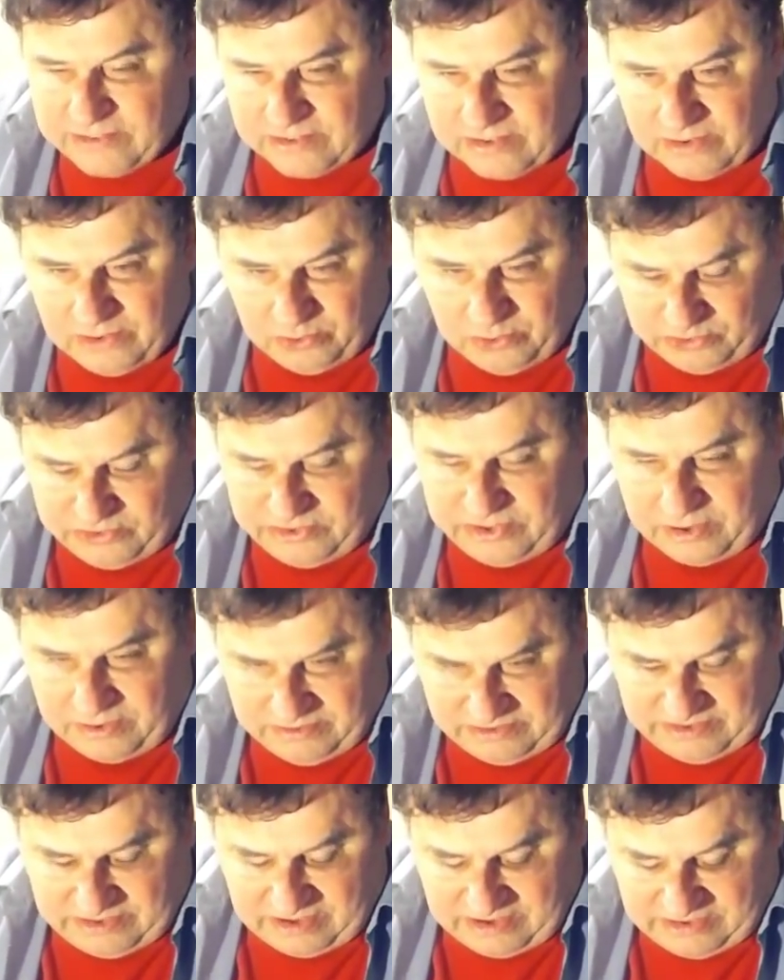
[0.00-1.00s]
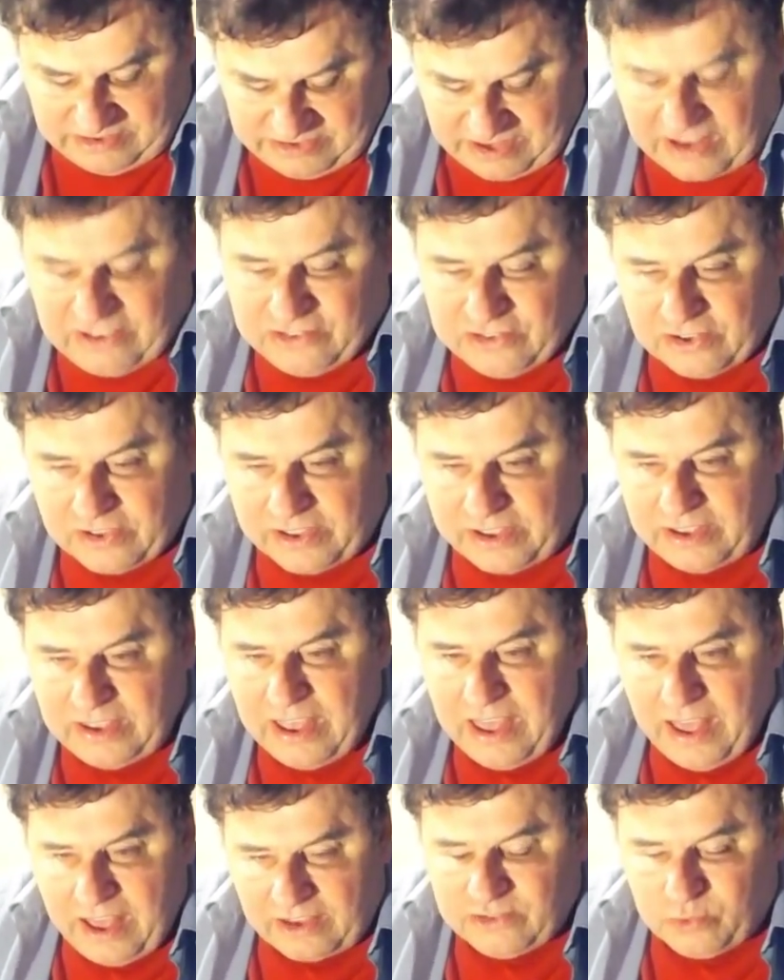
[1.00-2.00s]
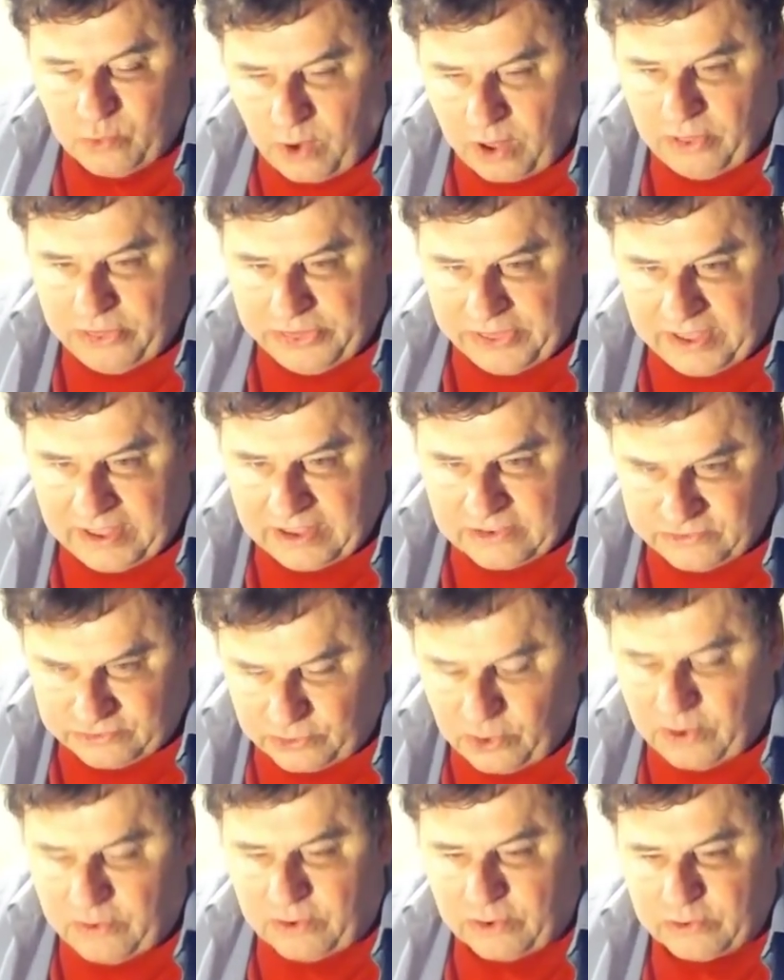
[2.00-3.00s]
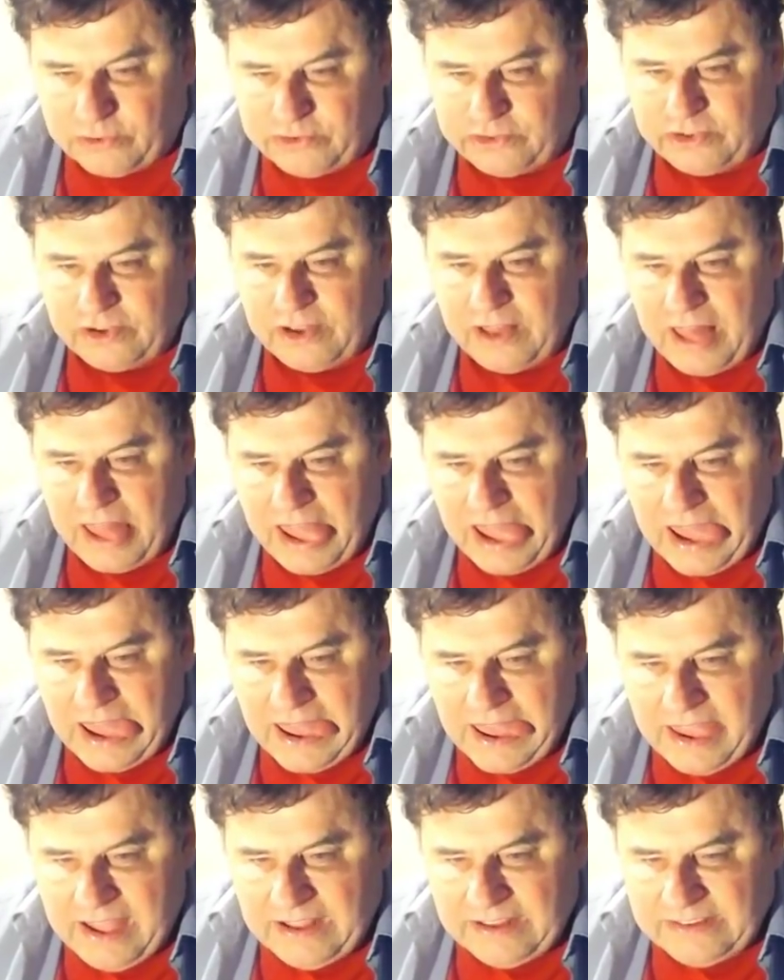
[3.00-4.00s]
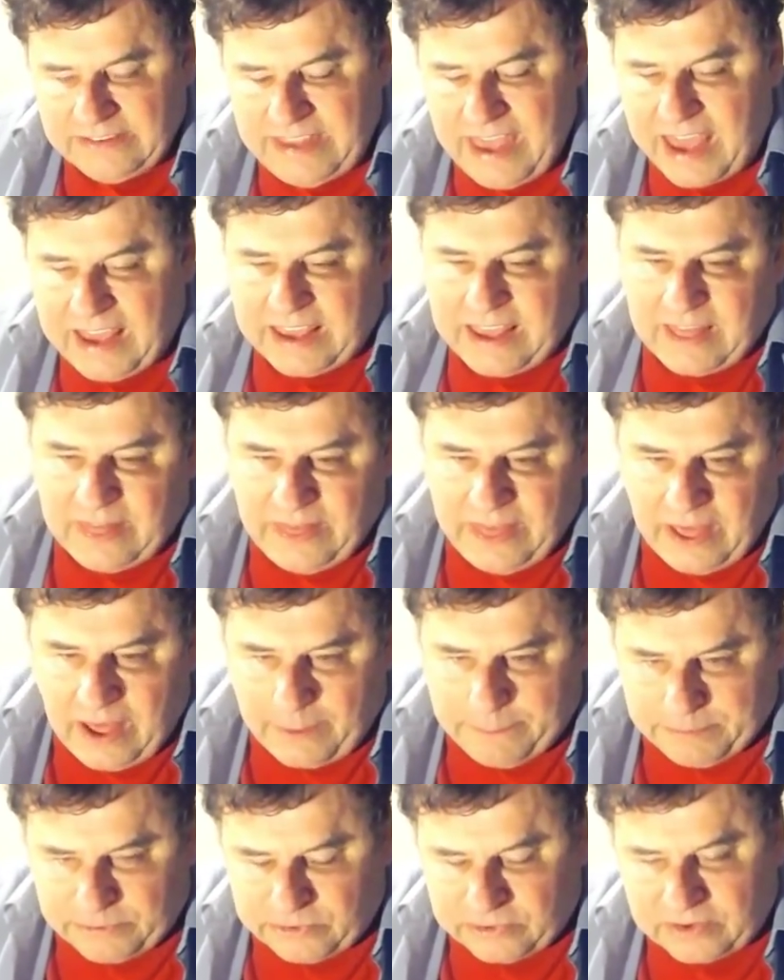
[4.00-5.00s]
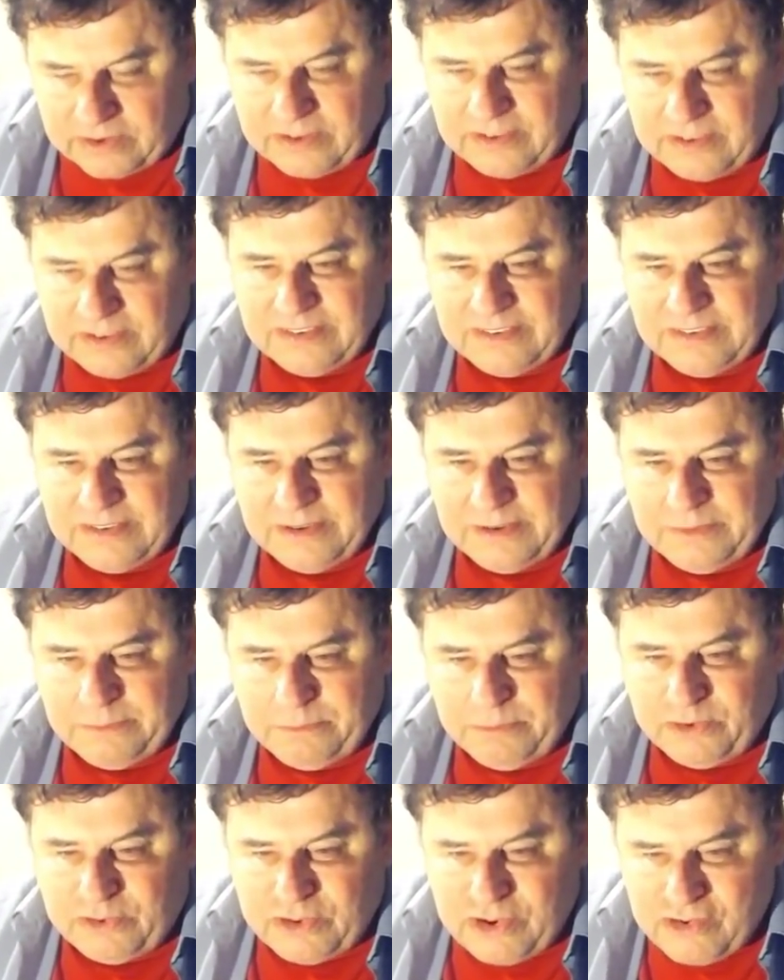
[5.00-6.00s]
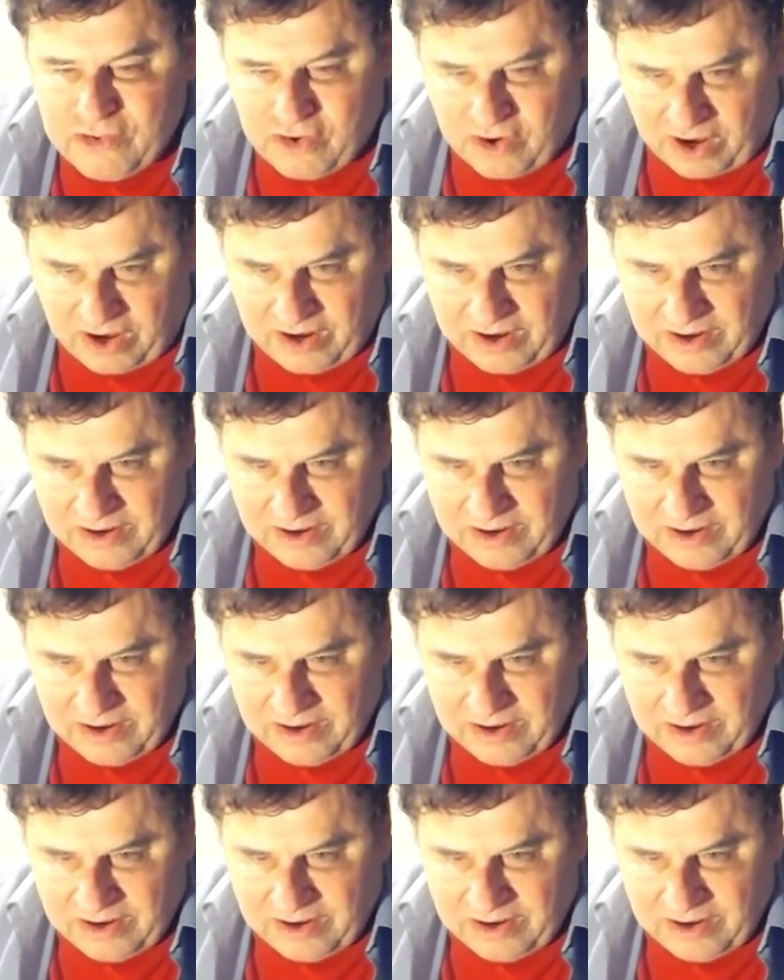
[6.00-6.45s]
who's essentially as wealthy as Soros, taking the opposite position.